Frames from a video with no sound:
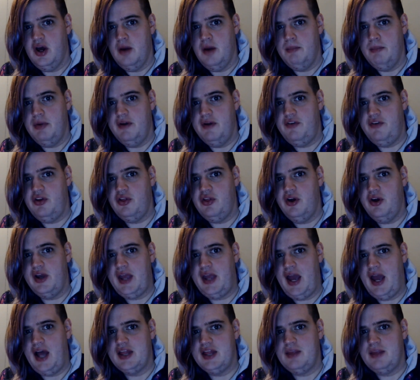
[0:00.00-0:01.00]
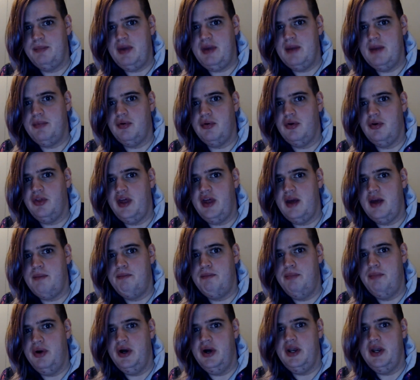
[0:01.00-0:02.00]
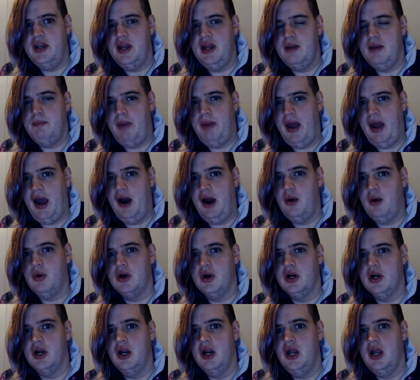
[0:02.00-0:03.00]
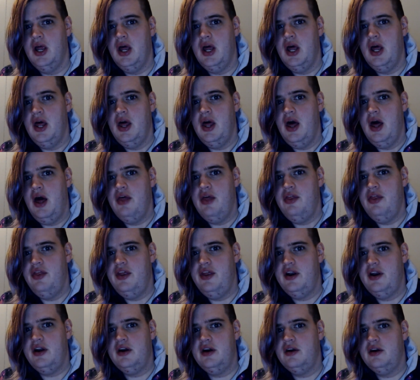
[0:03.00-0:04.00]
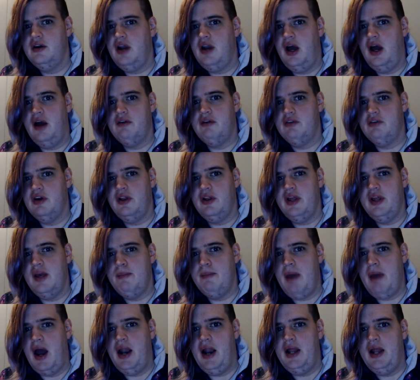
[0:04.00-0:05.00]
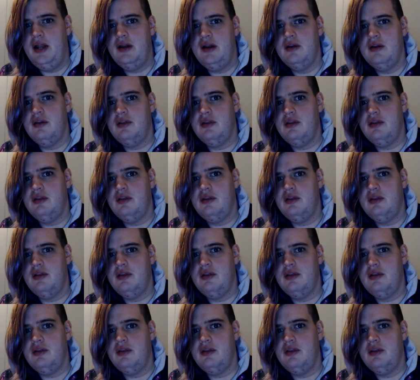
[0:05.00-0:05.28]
but if you look at the people they put in power, they're not really about it.